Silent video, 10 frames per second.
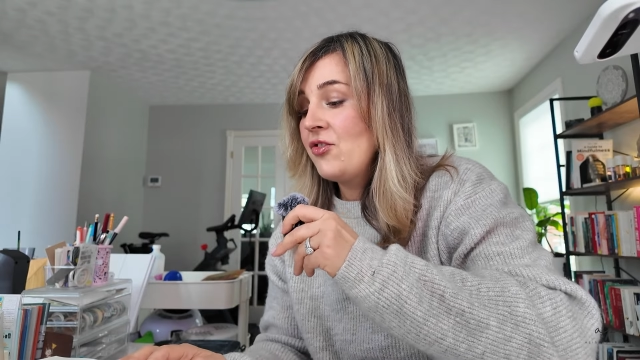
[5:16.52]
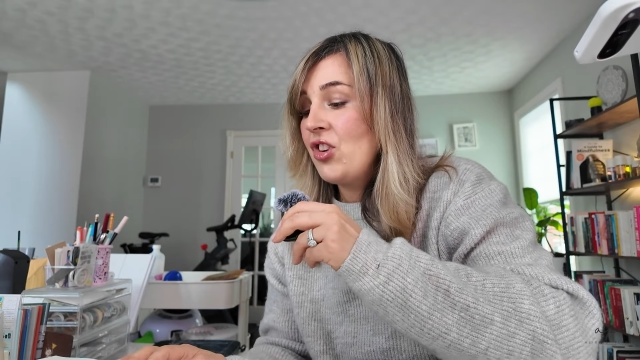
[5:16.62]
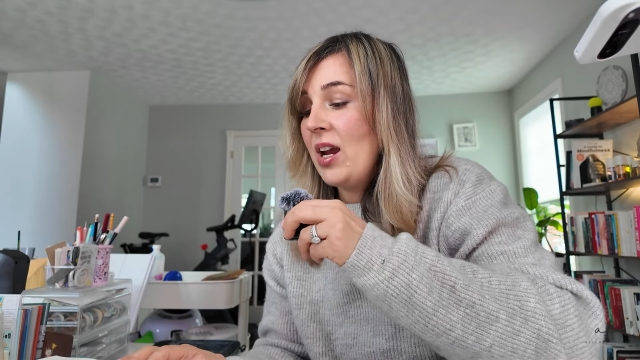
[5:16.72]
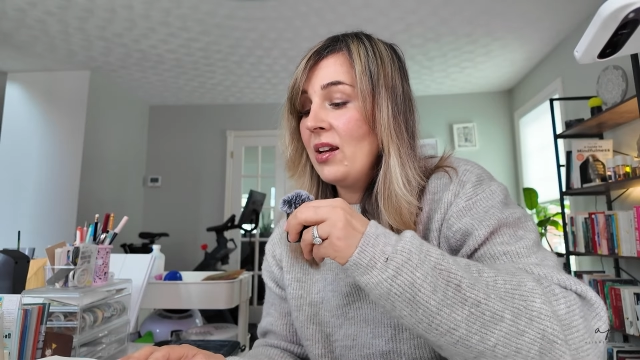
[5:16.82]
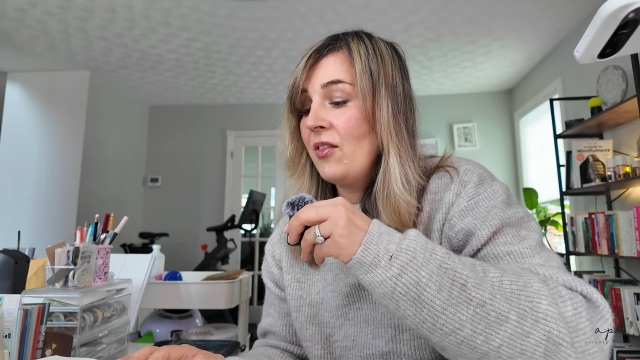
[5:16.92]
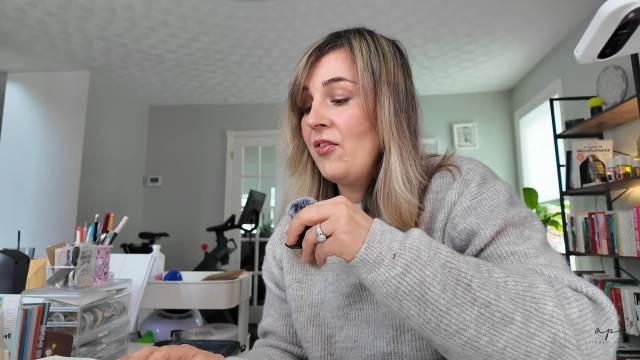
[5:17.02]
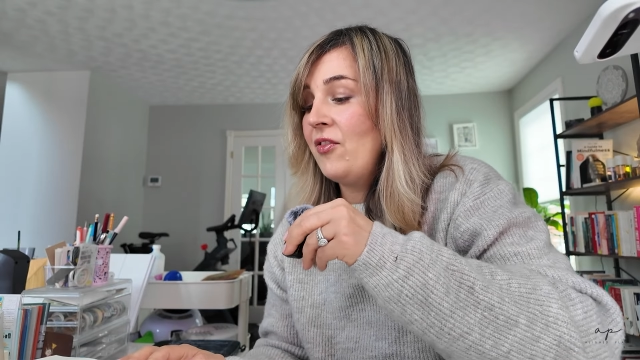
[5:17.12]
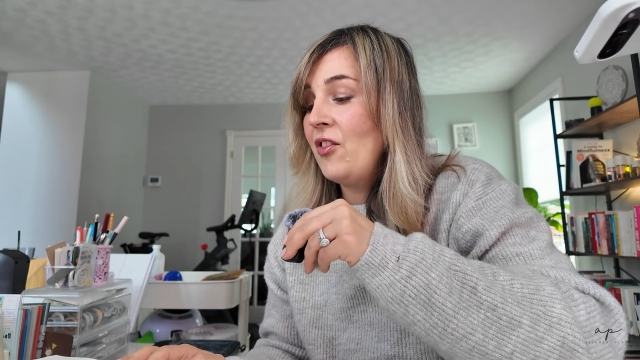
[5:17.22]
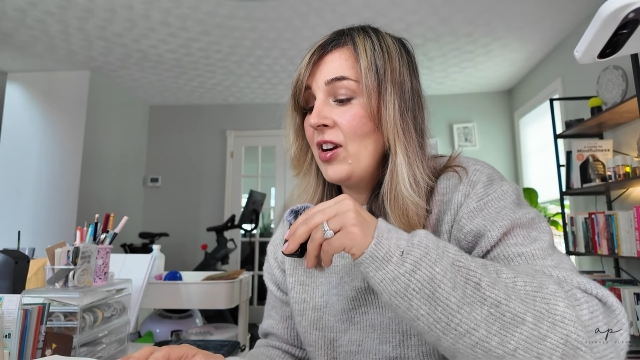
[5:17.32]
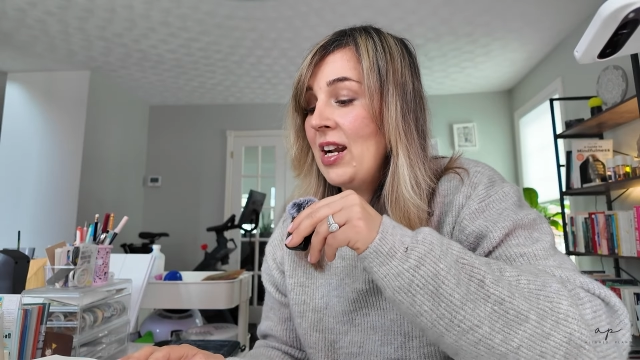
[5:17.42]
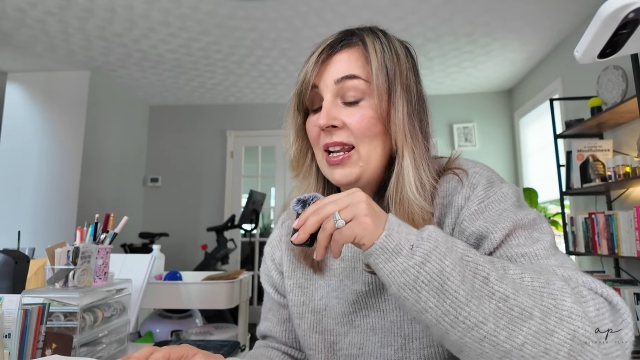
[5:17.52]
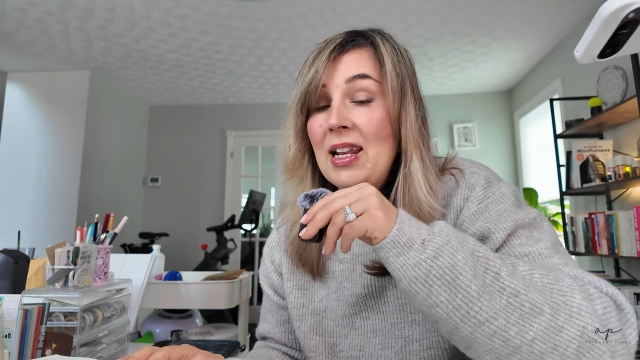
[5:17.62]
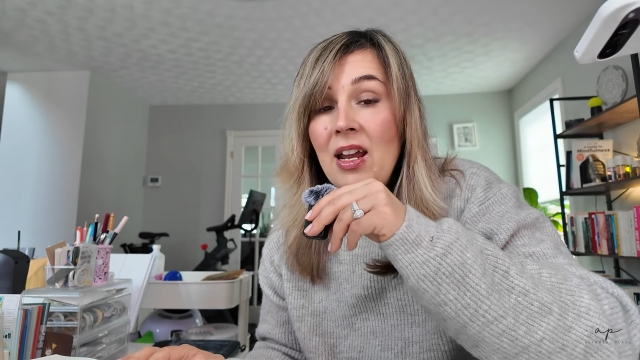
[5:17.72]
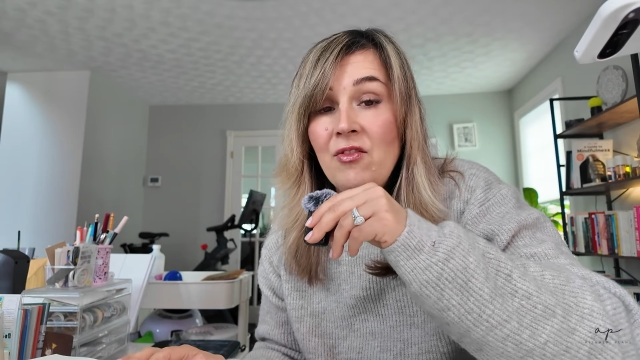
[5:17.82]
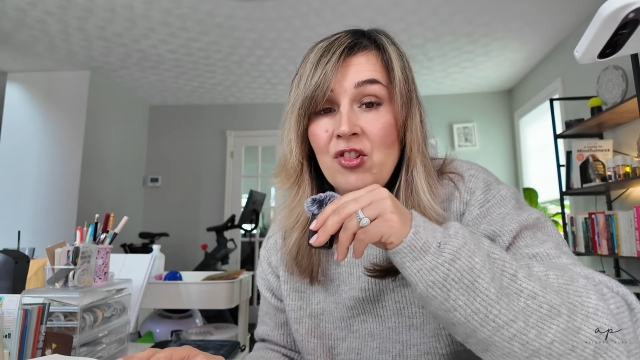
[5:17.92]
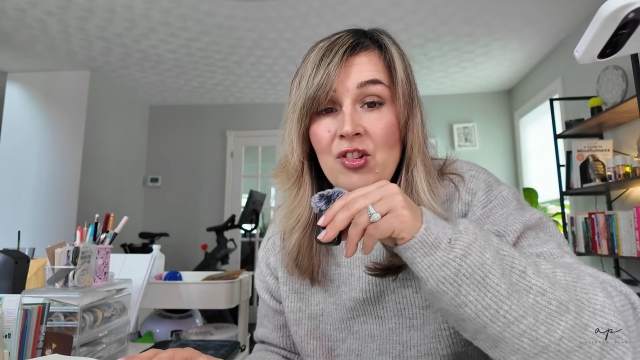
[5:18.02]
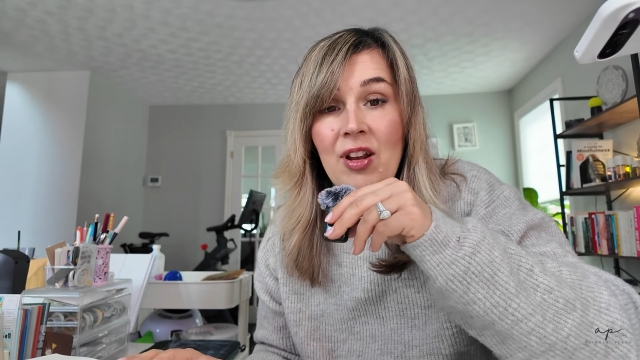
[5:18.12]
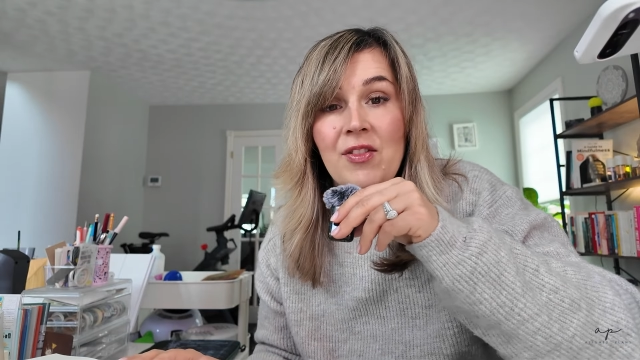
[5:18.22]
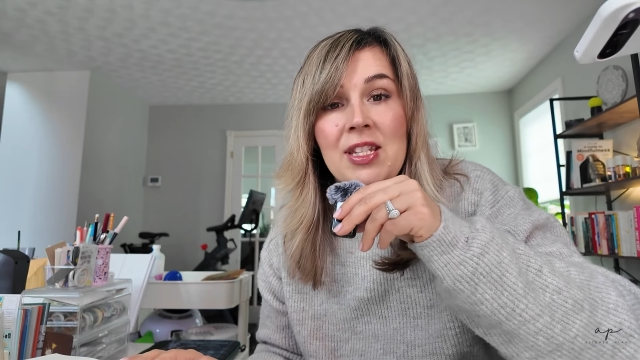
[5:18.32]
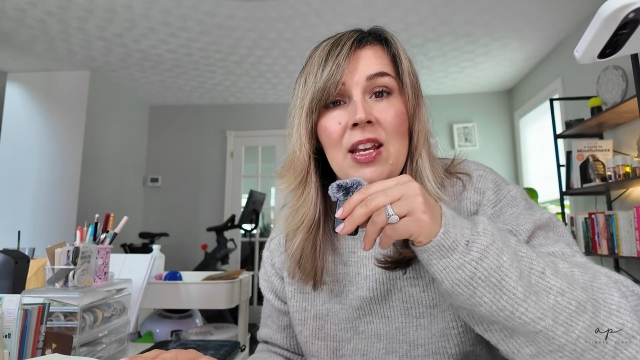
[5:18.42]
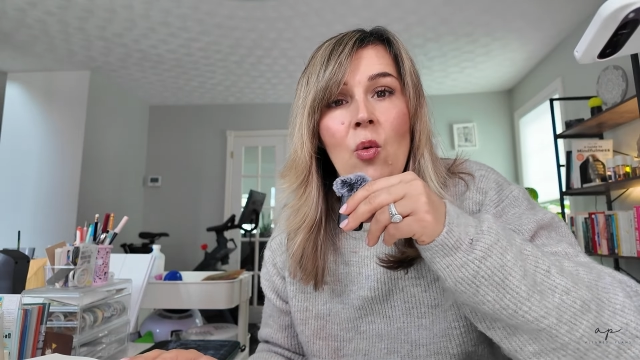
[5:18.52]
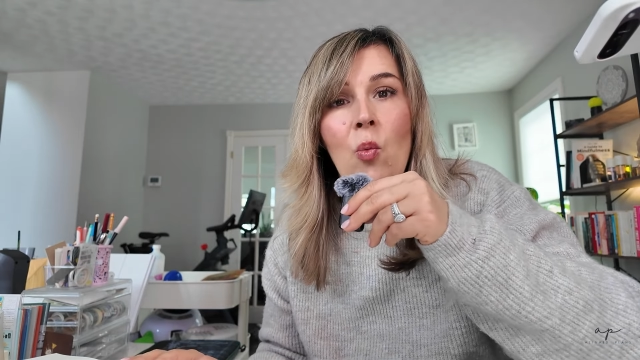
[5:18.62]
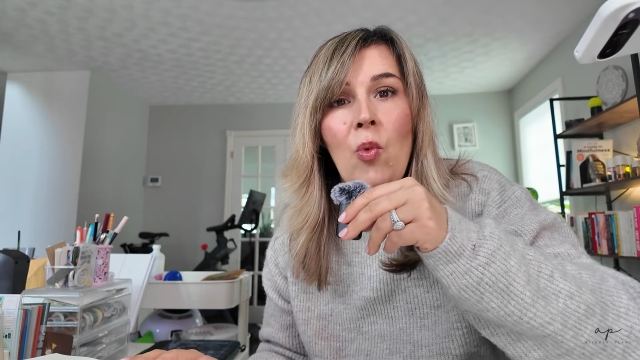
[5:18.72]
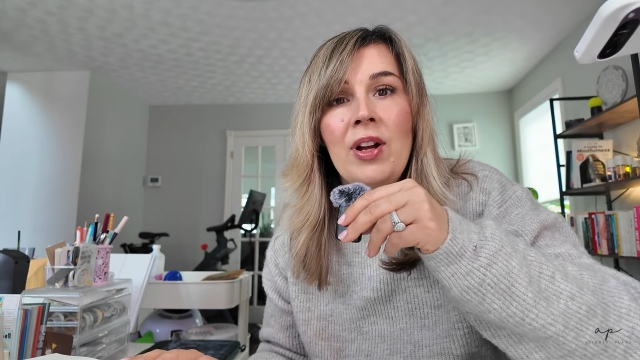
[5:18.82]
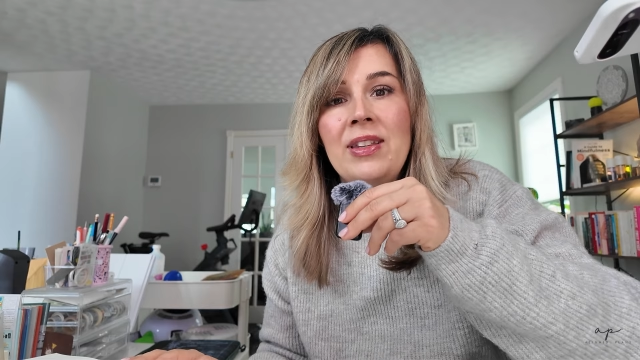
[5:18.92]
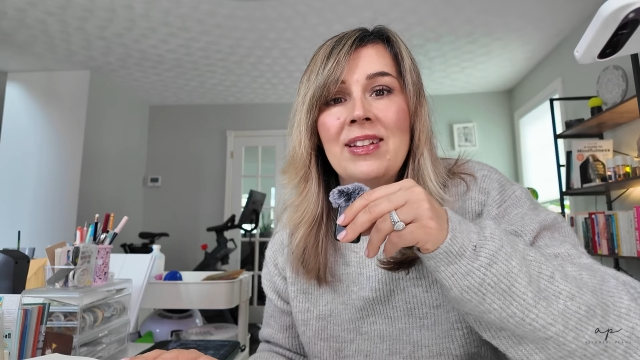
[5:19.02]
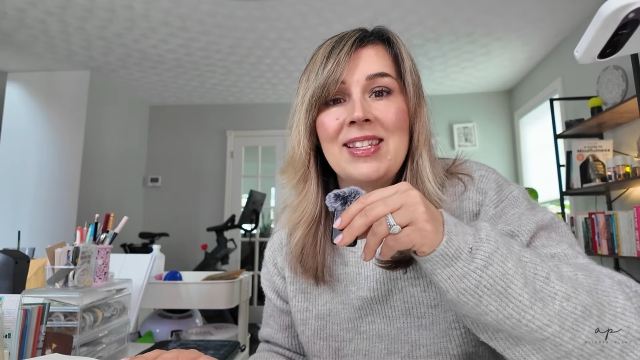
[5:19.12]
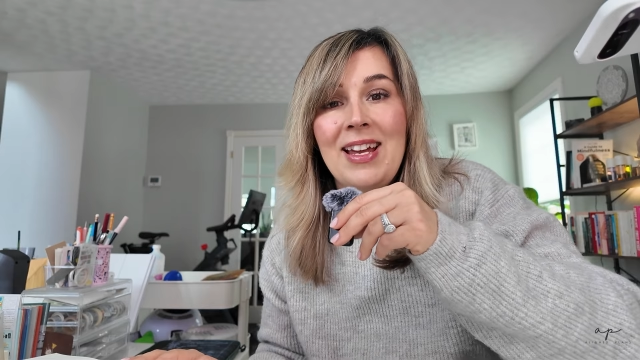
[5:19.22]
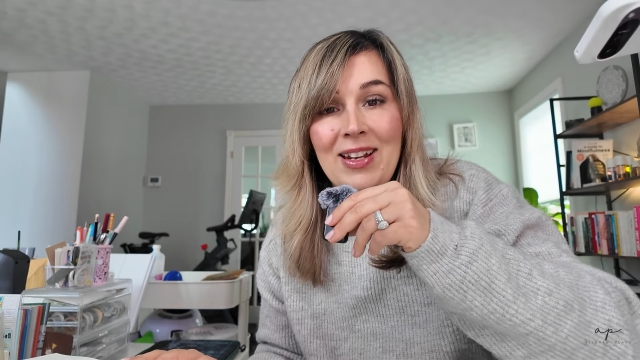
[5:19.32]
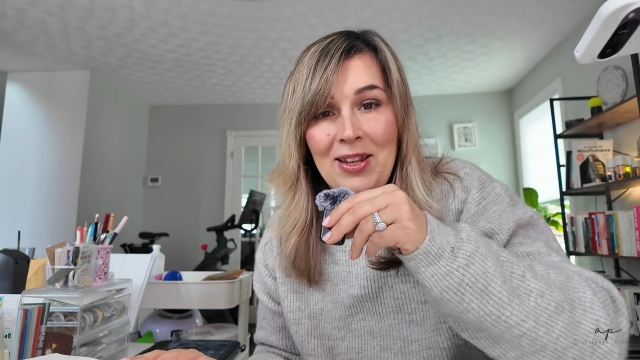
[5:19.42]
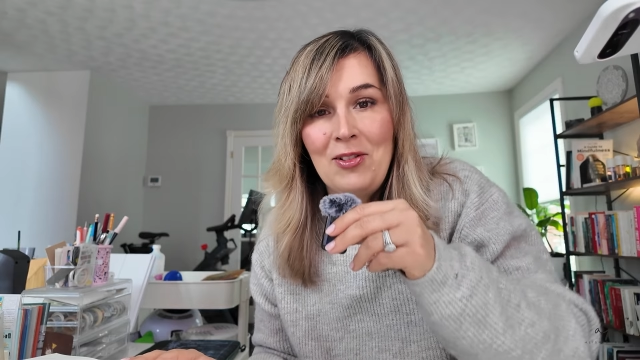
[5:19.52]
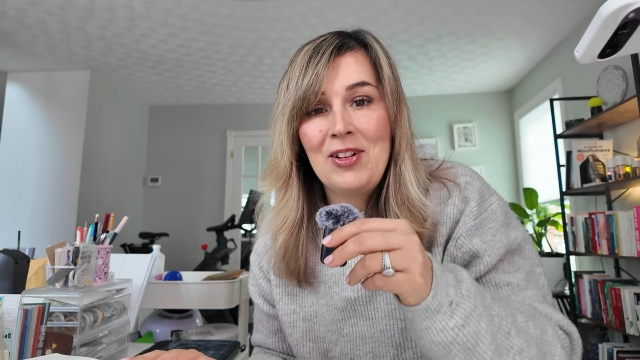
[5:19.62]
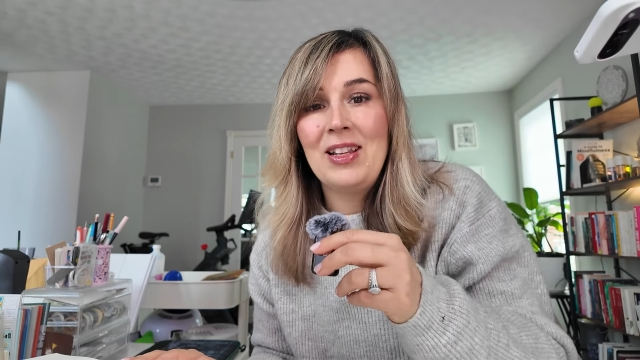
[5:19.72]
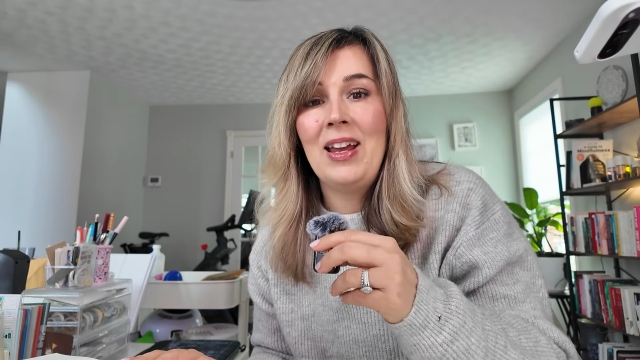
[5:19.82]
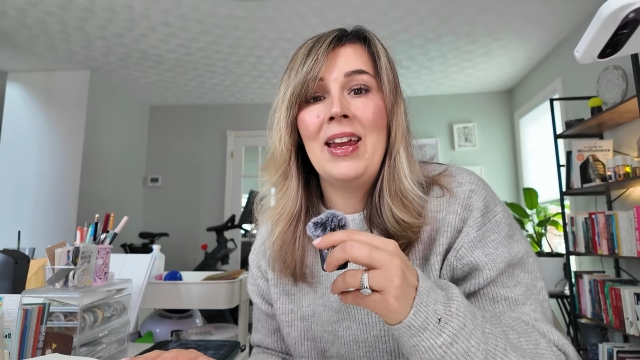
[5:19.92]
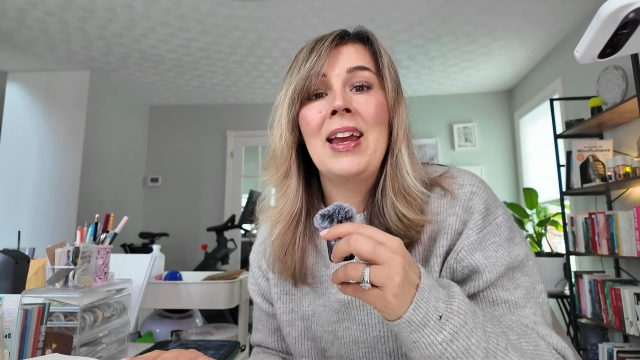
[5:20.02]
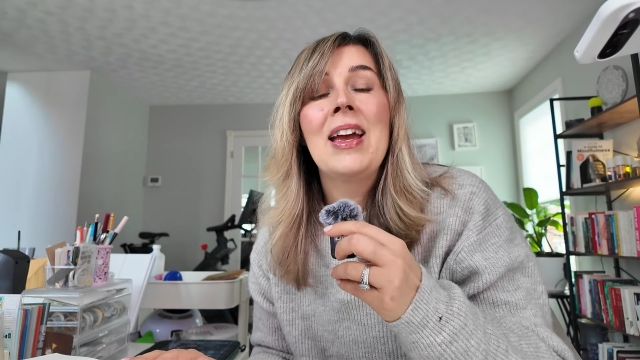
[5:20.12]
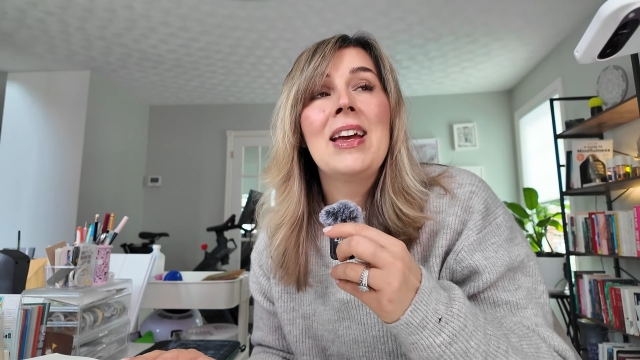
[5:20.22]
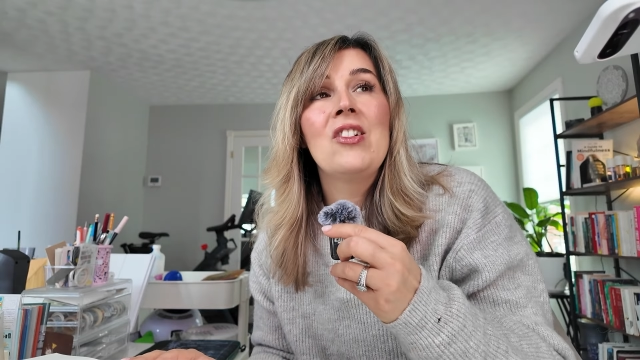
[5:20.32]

check for life shifts. What does that look like?